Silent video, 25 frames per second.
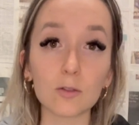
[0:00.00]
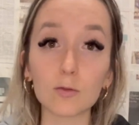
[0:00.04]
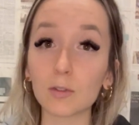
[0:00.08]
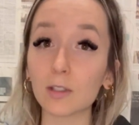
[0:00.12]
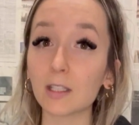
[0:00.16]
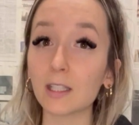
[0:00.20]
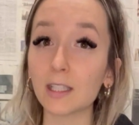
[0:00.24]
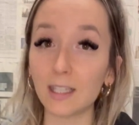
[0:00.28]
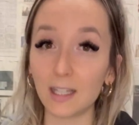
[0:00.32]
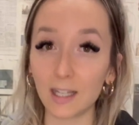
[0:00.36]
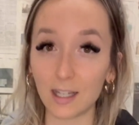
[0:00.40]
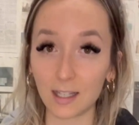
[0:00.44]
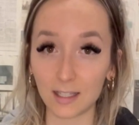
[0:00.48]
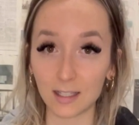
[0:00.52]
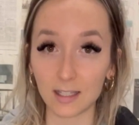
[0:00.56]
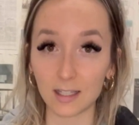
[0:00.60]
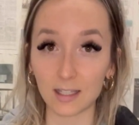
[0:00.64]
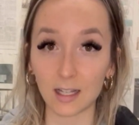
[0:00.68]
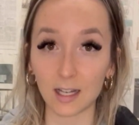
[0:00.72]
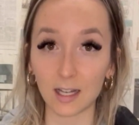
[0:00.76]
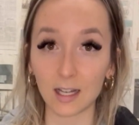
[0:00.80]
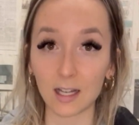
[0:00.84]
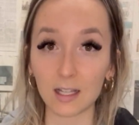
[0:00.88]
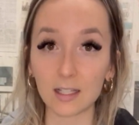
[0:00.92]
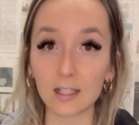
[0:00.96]
really
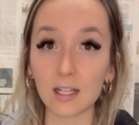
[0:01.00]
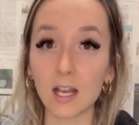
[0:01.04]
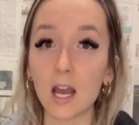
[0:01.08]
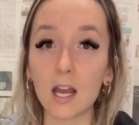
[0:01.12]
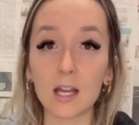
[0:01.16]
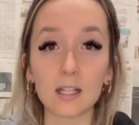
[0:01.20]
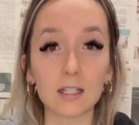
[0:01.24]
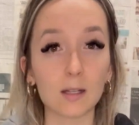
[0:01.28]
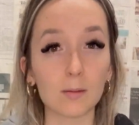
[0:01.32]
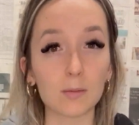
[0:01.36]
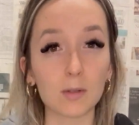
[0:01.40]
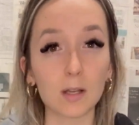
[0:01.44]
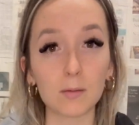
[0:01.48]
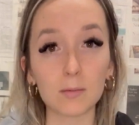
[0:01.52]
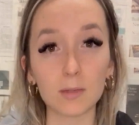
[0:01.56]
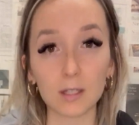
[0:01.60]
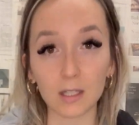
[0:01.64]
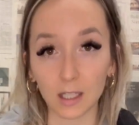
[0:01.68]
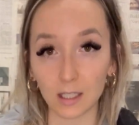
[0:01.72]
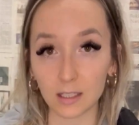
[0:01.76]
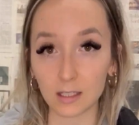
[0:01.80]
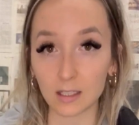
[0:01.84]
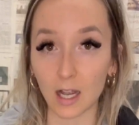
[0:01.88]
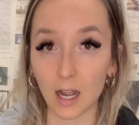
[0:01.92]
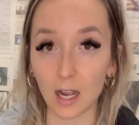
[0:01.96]
exist. Sometimes in
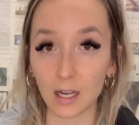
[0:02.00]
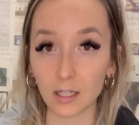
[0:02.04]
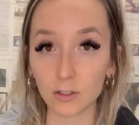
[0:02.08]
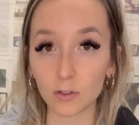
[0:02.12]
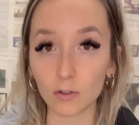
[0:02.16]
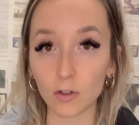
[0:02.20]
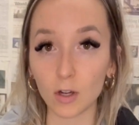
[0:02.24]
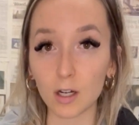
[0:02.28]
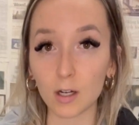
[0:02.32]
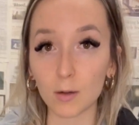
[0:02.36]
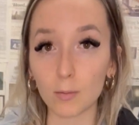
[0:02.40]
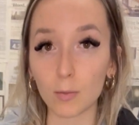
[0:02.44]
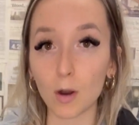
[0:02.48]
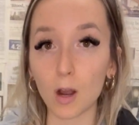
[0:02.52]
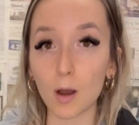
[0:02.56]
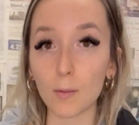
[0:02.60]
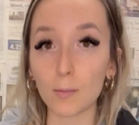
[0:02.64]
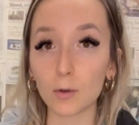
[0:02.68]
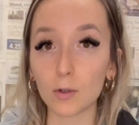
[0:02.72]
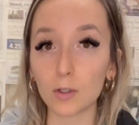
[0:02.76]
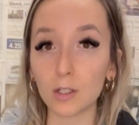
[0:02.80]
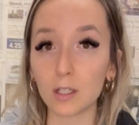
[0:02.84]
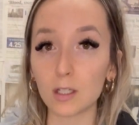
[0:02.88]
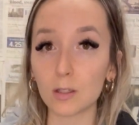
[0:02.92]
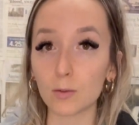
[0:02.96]
like tax credit
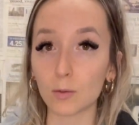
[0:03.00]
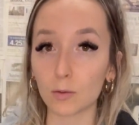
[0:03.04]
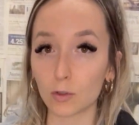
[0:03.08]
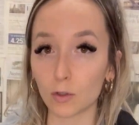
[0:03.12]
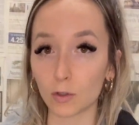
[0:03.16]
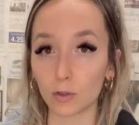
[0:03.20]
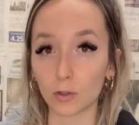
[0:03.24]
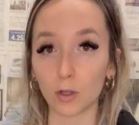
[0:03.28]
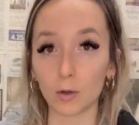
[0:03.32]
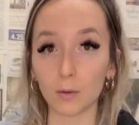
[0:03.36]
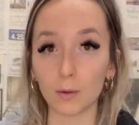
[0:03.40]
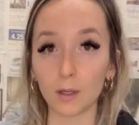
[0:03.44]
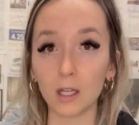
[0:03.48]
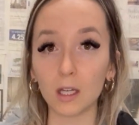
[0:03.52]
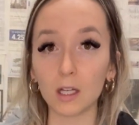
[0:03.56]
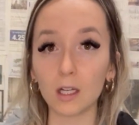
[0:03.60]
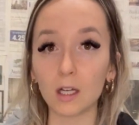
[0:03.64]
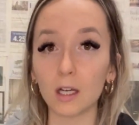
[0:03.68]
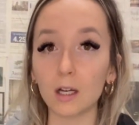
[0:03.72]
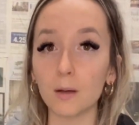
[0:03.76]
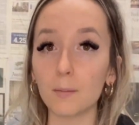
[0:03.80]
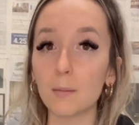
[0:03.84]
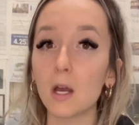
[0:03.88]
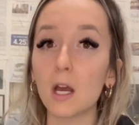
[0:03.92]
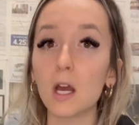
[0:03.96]
properties, which are low
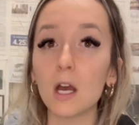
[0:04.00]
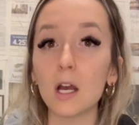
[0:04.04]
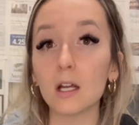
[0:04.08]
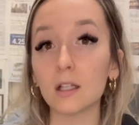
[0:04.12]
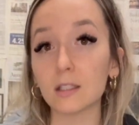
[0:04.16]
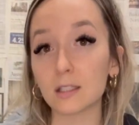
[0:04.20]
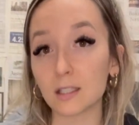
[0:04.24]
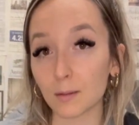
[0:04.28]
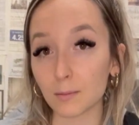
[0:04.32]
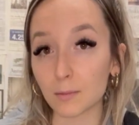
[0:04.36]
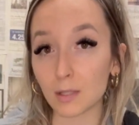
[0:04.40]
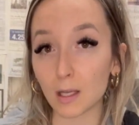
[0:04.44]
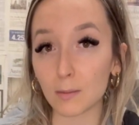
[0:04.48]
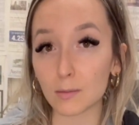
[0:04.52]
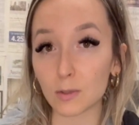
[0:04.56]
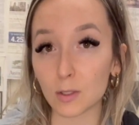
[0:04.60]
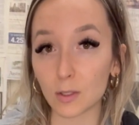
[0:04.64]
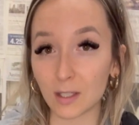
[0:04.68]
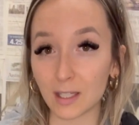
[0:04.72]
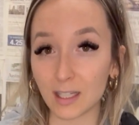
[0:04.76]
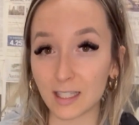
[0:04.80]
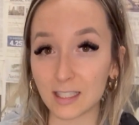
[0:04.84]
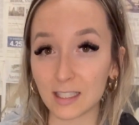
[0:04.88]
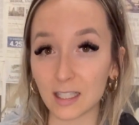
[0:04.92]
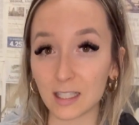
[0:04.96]
income, sometimes it
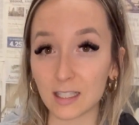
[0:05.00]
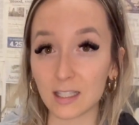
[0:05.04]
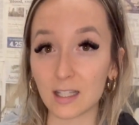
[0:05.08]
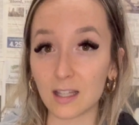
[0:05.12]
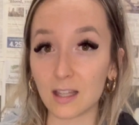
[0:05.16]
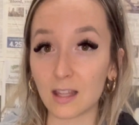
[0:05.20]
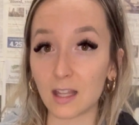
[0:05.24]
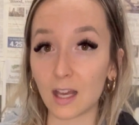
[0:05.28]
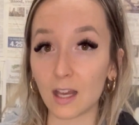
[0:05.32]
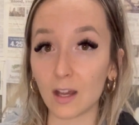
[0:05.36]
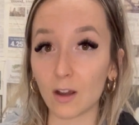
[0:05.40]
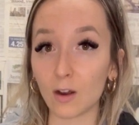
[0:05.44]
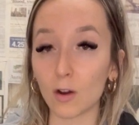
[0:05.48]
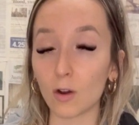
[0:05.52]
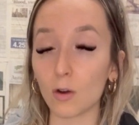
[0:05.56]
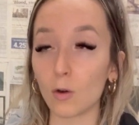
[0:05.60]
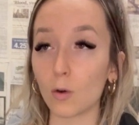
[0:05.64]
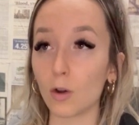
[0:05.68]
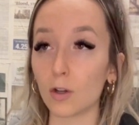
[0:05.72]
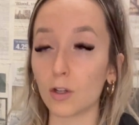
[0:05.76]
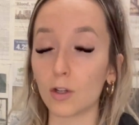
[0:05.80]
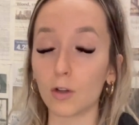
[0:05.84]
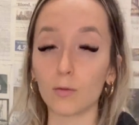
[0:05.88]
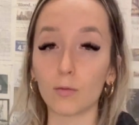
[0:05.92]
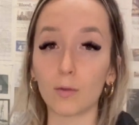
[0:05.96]
exists there, or
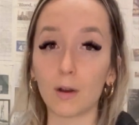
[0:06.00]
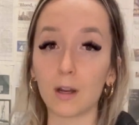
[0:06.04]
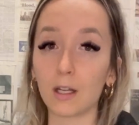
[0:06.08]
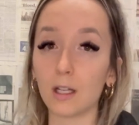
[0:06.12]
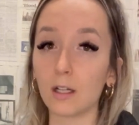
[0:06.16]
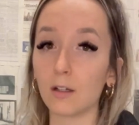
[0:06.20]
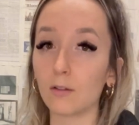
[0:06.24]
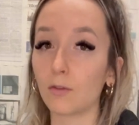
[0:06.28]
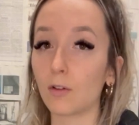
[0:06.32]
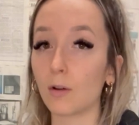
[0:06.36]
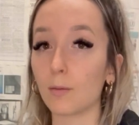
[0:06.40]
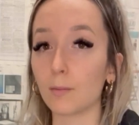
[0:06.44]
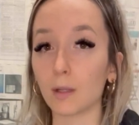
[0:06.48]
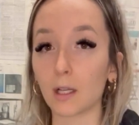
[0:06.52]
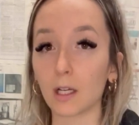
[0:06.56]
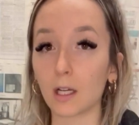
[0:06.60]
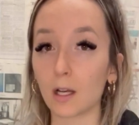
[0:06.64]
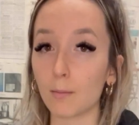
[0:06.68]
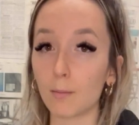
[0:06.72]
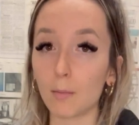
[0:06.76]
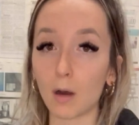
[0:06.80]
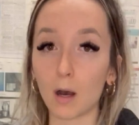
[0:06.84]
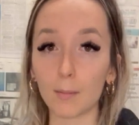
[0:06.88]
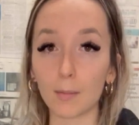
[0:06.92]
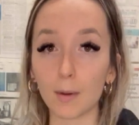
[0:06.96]
you're renting from like a
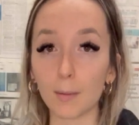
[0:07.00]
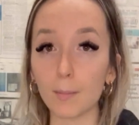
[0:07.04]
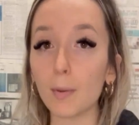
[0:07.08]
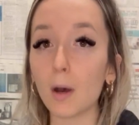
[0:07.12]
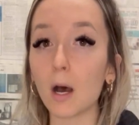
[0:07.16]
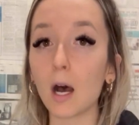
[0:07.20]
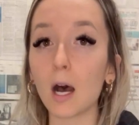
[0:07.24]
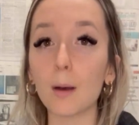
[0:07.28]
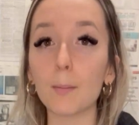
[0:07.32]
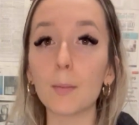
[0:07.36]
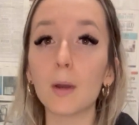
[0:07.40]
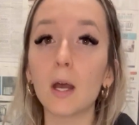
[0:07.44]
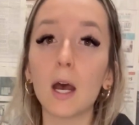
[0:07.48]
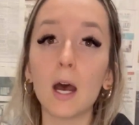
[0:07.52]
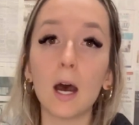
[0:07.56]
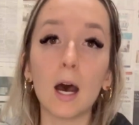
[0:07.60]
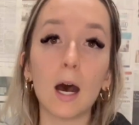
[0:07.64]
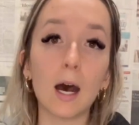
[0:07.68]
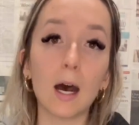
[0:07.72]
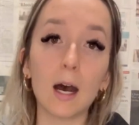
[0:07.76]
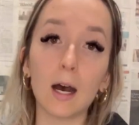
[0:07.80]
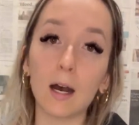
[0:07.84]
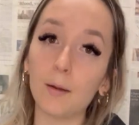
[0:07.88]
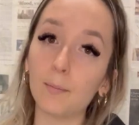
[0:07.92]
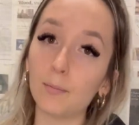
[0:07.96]
mom and pop.
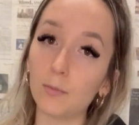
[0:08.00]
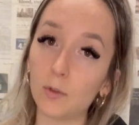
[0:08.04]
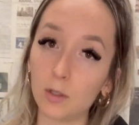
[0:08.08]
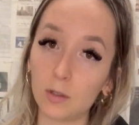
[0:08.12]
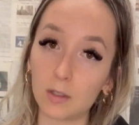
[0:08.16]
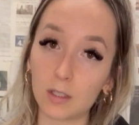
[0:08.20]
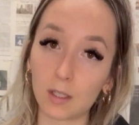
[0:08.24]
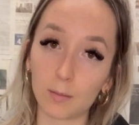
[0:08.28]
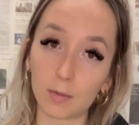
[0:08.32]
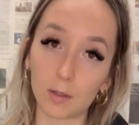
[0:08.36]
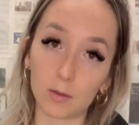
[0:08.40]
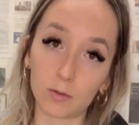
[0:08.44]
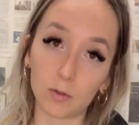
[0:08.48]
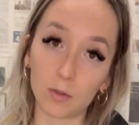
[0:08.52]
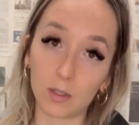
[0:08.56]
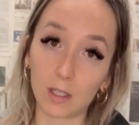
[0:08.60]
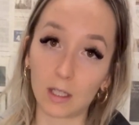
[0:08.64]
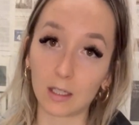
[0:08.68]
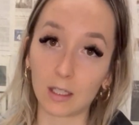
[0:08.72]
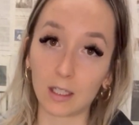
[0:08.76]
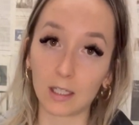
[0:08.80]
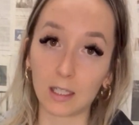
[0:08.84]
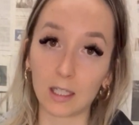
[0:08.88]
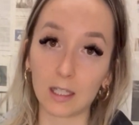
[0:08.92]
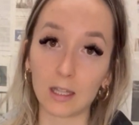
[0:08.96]
Sometimes you get
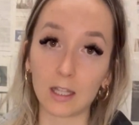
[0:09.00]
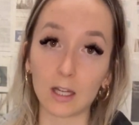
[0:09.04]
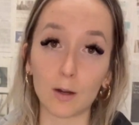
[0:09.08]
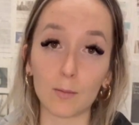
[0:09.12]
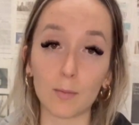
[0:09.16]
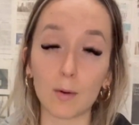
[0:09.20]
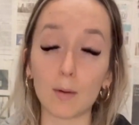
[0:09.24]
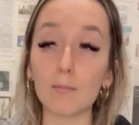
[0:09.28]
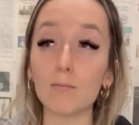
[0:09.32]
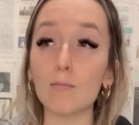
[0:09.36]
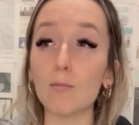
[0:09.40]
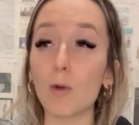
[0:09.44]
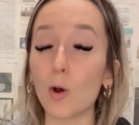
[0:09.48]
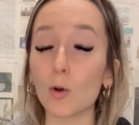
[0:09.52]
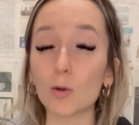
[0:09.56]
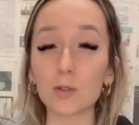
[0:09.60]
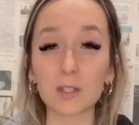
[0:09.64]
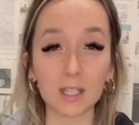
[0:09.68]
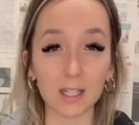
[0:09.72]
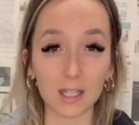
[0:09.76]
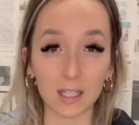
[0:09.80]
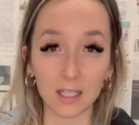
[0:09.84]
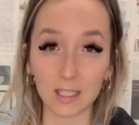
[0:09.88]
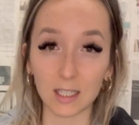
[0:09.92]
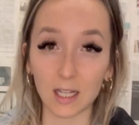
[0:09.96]
lucky there, but most of
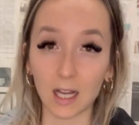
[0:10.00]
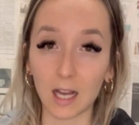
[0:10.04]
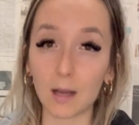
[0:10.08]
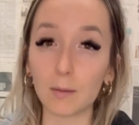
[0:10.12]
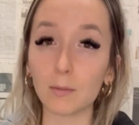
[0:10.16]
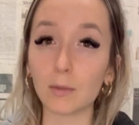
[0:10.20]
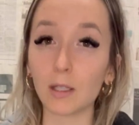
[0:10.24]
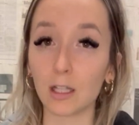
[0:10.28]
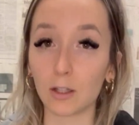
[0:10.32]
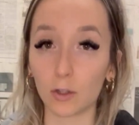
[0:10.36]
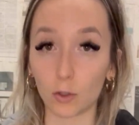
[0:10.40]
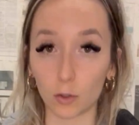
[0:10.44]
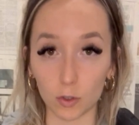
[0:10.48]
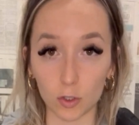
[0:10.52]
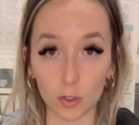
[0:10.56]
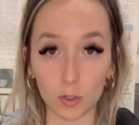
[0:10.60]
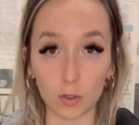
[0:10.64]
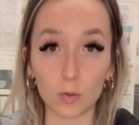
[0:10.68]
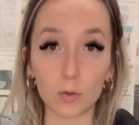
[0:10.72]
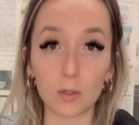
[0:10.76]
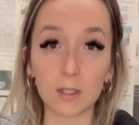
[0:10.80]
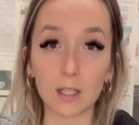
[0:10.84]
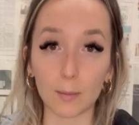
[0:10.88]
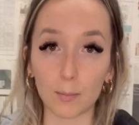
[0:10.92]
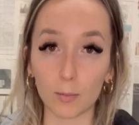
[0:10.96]
the time landlords do
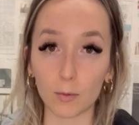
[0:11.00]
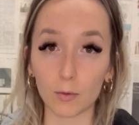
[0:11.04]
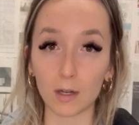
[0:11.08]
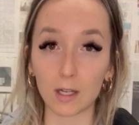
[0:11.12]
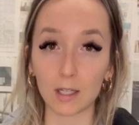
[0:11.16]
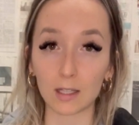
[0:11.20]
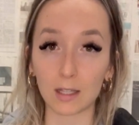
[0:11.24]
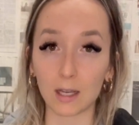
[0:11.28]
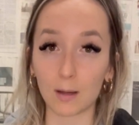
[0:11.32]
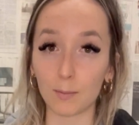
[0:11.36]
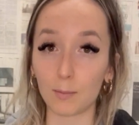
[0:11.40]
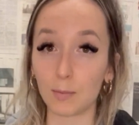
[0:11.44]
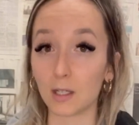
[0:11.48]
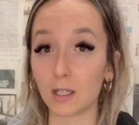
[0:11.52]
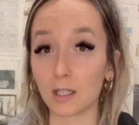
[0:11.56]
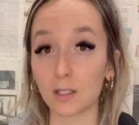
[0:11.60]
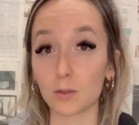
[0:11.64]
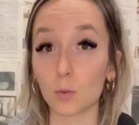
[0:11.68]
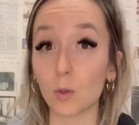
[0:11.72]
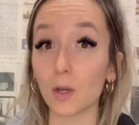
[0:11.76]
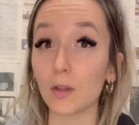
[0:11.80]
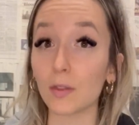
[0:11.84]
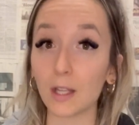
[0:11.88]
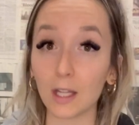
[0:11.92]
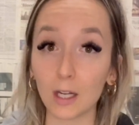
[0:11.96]
separate that because
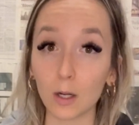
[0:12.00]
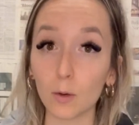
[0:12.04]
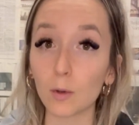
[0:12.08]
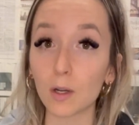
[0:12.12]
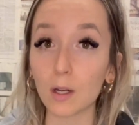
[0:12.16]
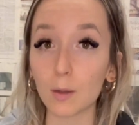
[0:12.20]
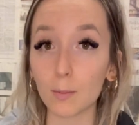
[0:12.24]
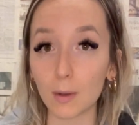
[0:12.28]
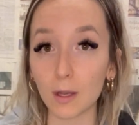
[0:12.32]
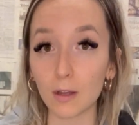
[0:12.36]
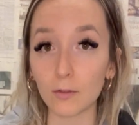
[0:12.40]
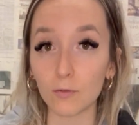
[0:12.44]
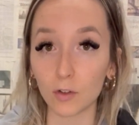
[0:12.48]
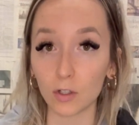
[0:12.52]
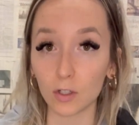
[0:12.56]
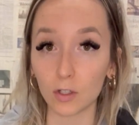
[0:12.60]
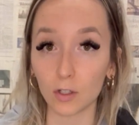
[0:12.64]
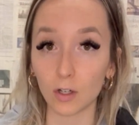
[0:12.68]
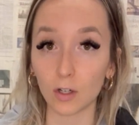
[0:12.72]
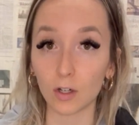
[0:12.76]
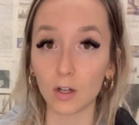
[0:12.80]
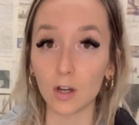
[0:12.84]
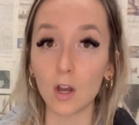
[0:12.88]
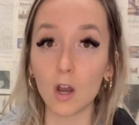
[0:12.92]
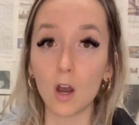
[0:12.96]
one, they don't want to pay for
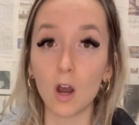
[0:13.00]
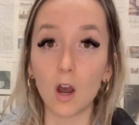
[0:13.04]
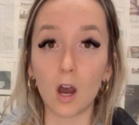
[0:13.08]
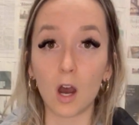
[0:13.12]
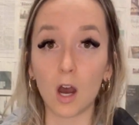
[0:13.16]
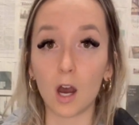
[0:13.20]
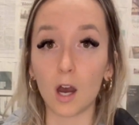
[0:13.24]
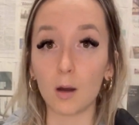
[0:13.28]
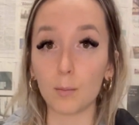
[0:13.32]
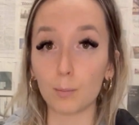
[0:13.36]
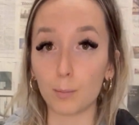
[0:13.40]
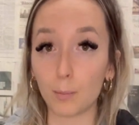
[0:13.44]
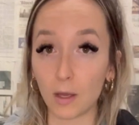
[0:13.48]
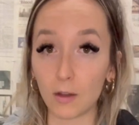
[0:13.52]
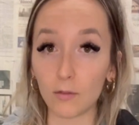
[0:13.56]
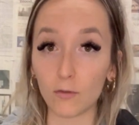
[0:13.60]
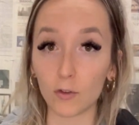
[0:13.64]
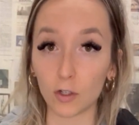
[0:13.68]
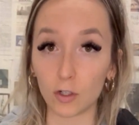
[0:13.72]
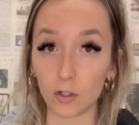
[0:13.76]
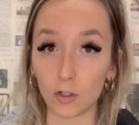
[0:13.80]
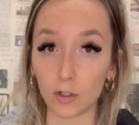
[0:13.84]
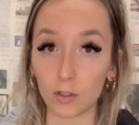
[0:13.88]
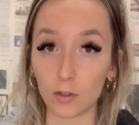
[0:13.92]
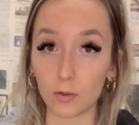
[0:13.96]

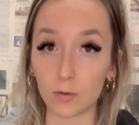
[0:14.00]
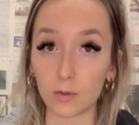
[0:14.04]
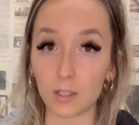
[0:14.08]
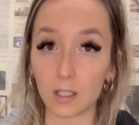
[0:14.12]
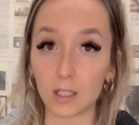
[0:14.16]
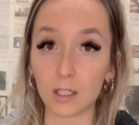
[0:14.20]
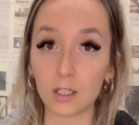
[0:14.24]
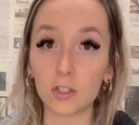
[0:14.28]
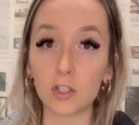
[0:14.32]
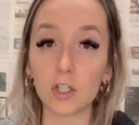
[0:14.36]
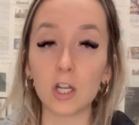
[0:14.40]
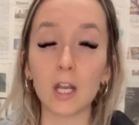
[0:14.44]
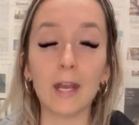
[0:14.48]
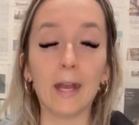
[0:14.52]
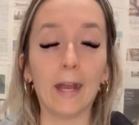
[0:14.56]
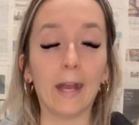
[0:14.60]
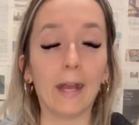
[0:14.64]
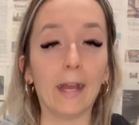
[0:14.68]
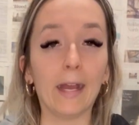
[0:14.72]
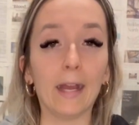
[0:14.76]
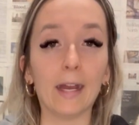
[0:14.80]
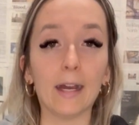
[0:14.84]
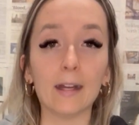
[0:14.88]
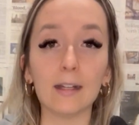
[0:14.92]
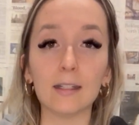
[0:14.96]
your usage,
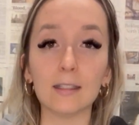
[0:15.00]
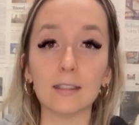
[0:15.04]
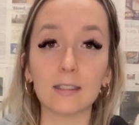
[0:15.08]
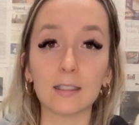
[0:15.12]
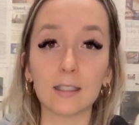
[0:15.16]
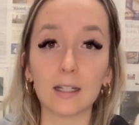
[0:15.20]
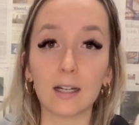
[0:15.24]
and